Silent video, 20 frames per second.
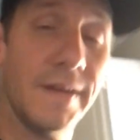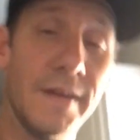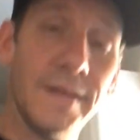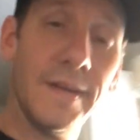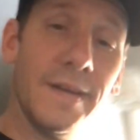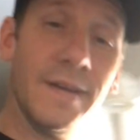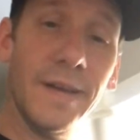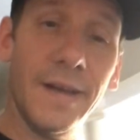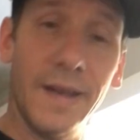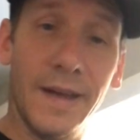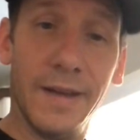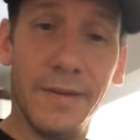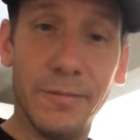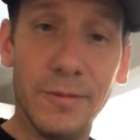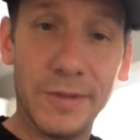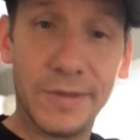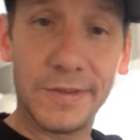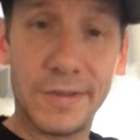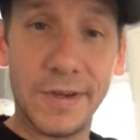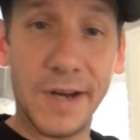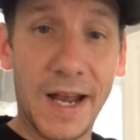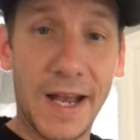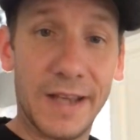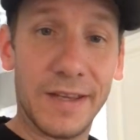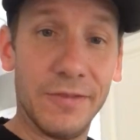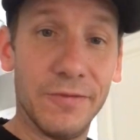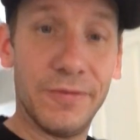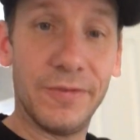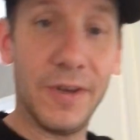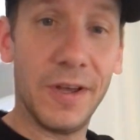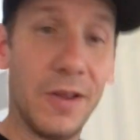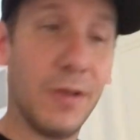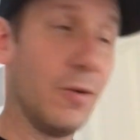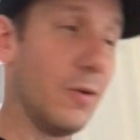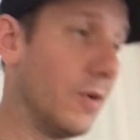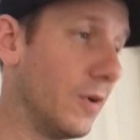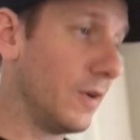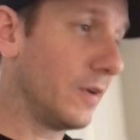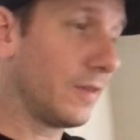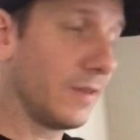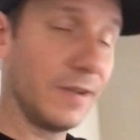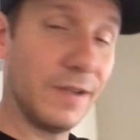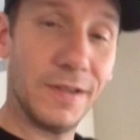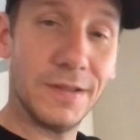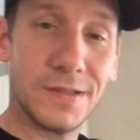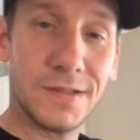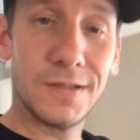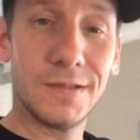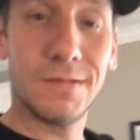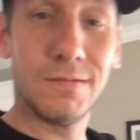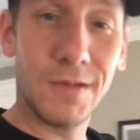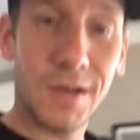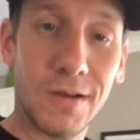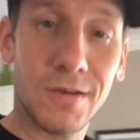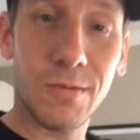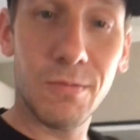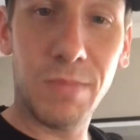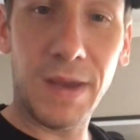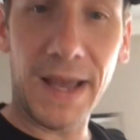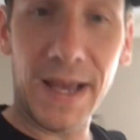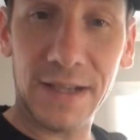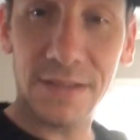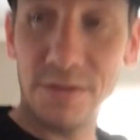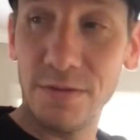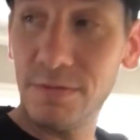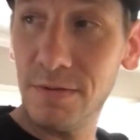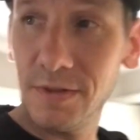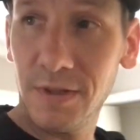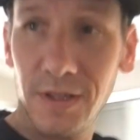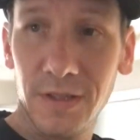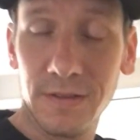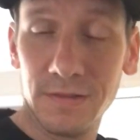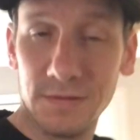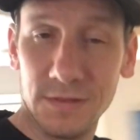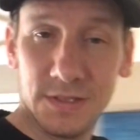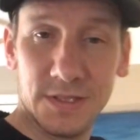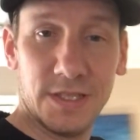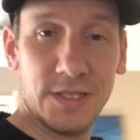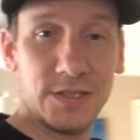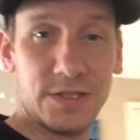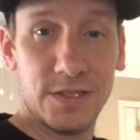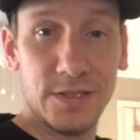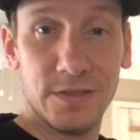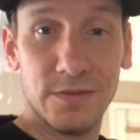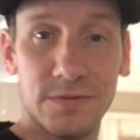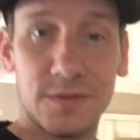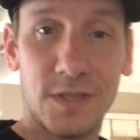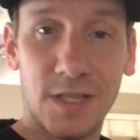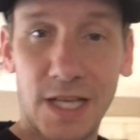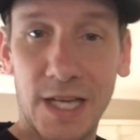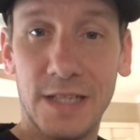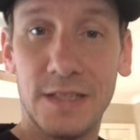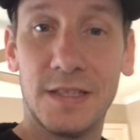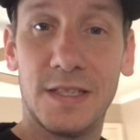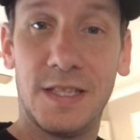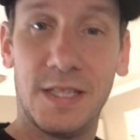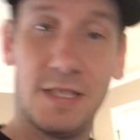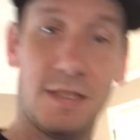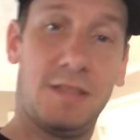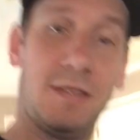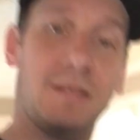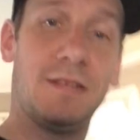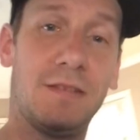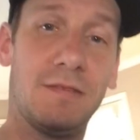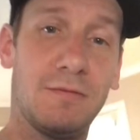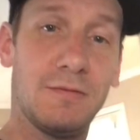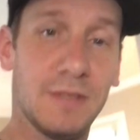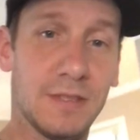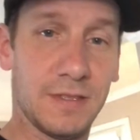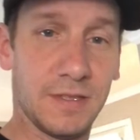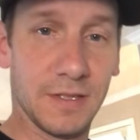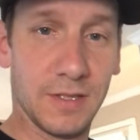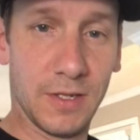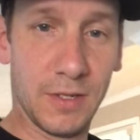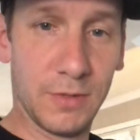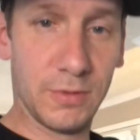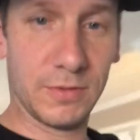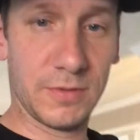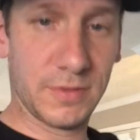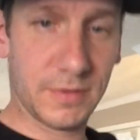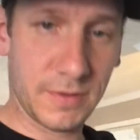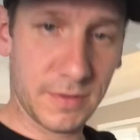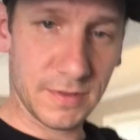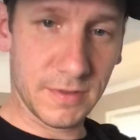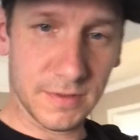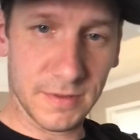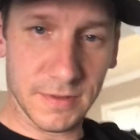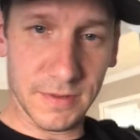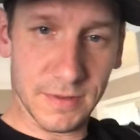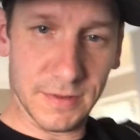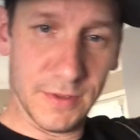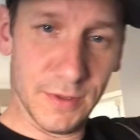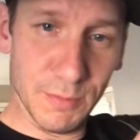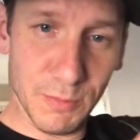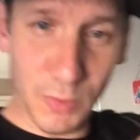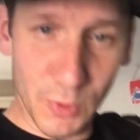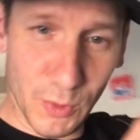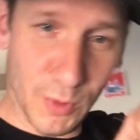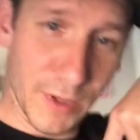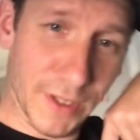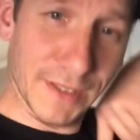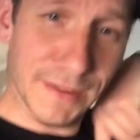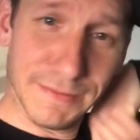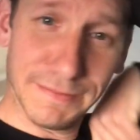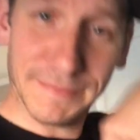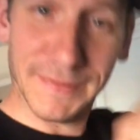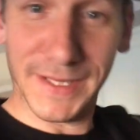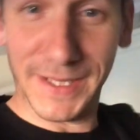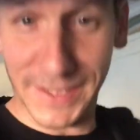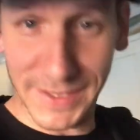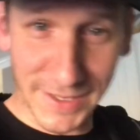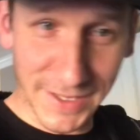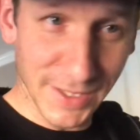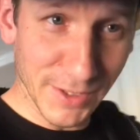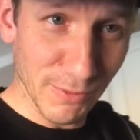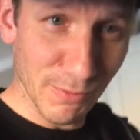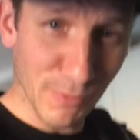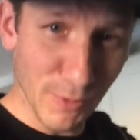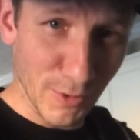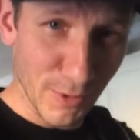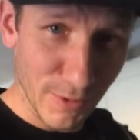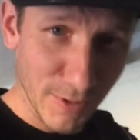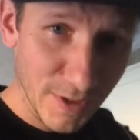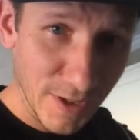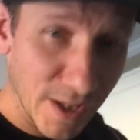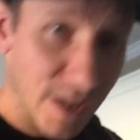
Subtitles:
Alright, what's cracking, fellow Earthlings? Welcome back to another edition of Klaks Kitchen with your host, your boy, aka Roll.